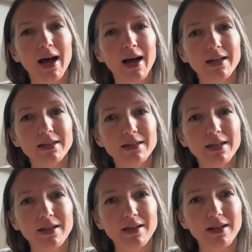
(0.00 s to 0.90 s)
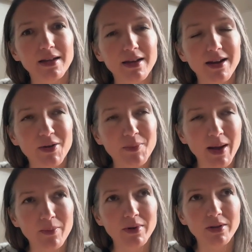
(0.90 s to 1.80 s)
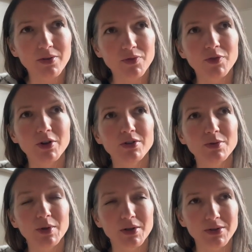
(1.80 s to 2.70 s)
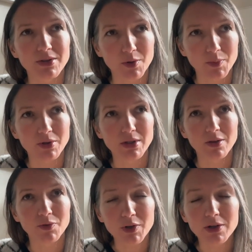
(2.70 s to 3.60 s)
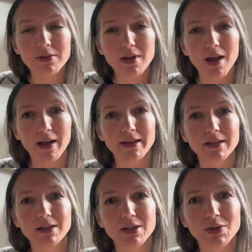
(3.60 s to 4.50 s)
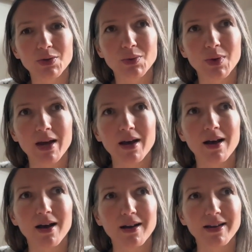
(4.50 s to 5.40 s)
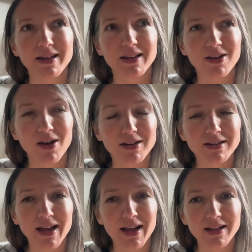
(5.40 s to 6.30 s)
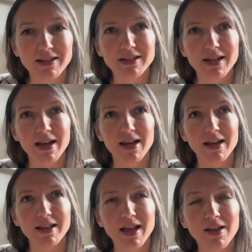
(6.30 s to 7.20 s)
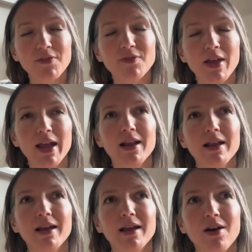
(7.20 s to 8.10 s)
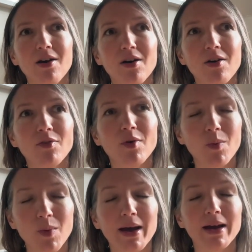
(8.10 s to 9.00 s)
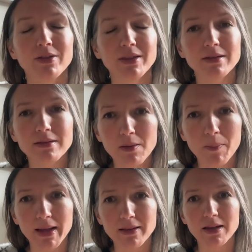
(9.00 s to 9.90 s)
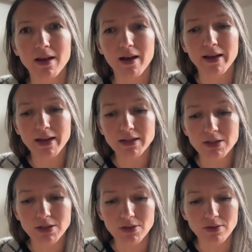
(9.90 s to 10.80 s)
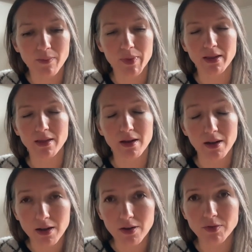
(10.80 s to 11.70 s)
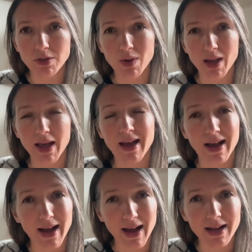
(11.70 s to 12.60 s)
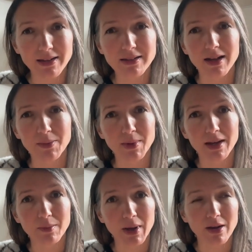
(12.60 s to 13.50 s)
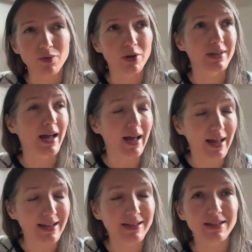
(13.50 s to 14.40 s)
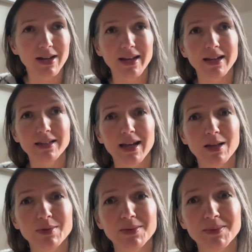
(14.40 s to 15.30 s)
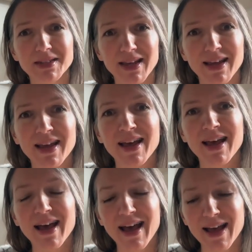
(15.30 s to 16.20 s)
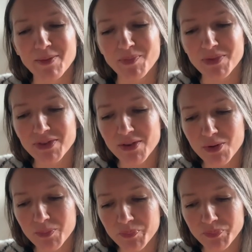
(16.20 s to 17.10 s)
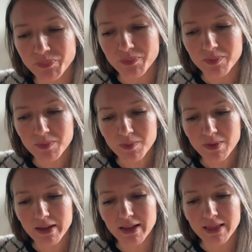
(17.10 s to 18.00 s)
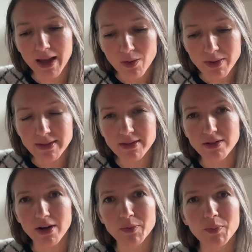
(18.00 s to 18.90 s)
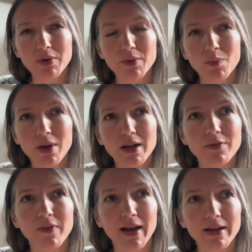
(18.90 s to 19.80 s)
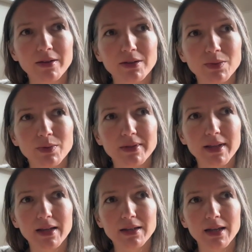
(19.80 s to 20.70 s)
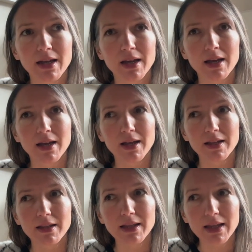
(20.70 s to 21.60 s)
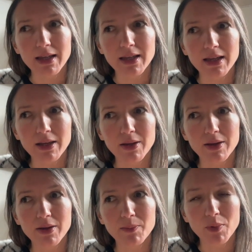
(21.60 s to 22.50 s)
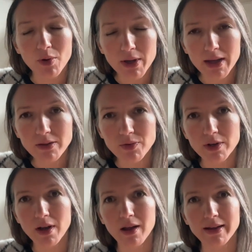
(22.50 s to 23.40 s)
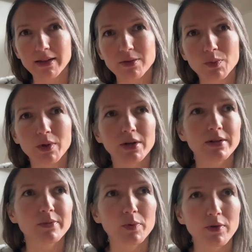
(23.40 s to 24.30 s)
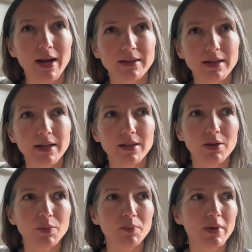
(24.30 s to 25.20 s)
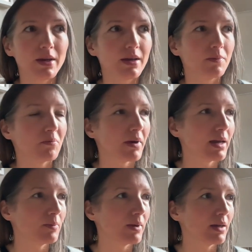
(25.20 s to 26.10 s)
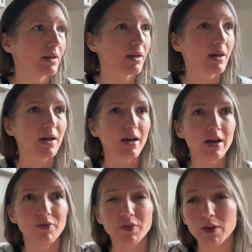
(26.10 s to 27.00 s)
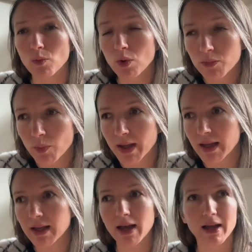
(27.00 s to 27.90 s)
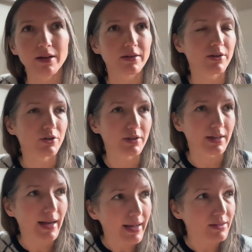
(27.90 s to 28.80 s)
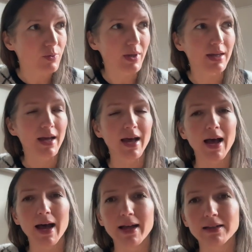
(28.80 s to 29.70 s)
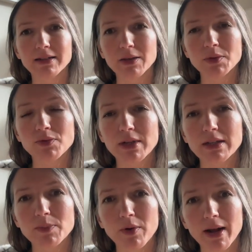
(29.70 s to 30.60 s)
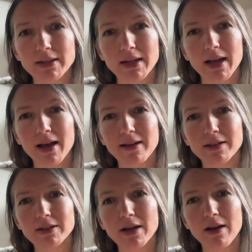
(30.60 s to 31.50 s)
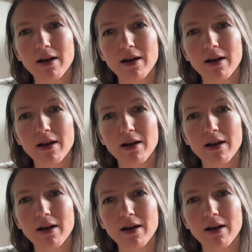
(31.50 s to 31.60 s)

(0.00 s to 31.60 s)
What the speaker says: And I remember the first person who booked in, the first client who I got, and that feeling of, wow, this is amazing. I get to do something that I love doing and I'm getting paid for it and I get to help somebody. So that was the start. But what I found was that the bookings for clients were sporadic. There'd be maybe a few one week and none the next week. And it was really sporadic. And